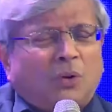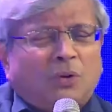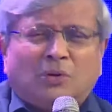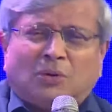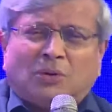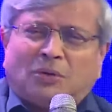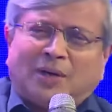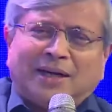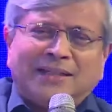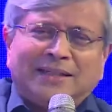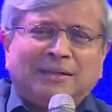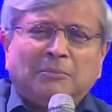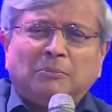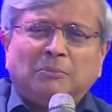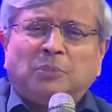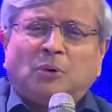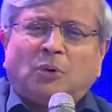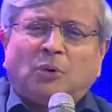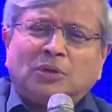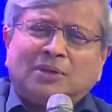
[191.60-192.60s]
no. I think
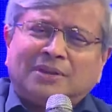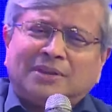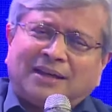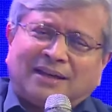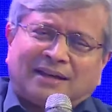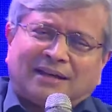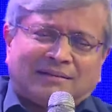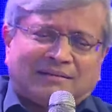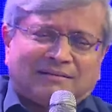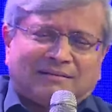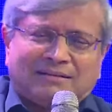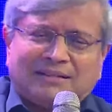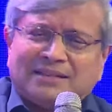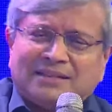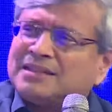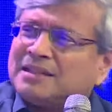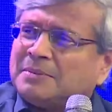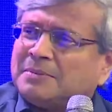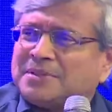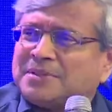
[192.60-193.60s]
both are, in
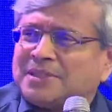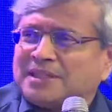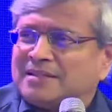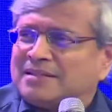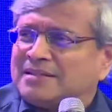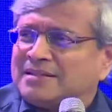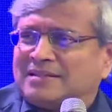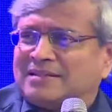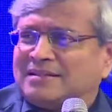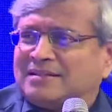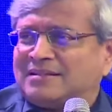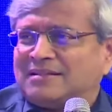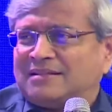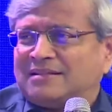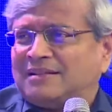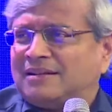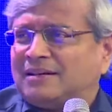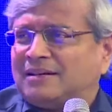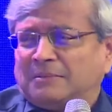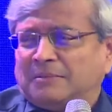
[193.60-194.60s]
some sense,
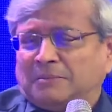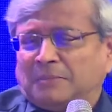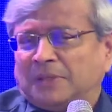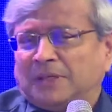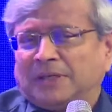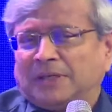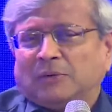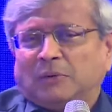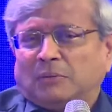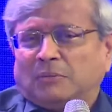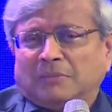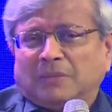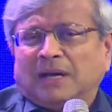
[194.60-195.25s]
um, I know,